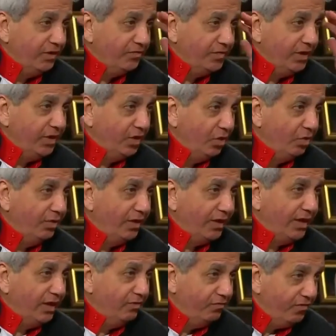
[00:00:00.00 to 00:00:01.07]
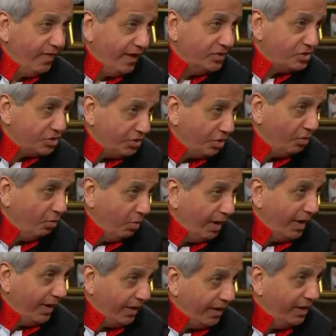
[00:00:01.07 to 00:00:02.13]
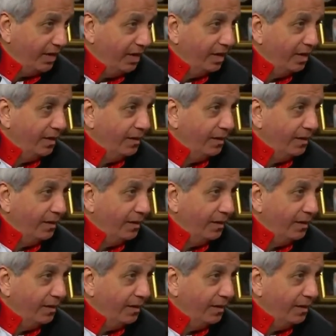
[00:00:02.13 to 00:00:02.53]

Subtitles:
they go the conventional way,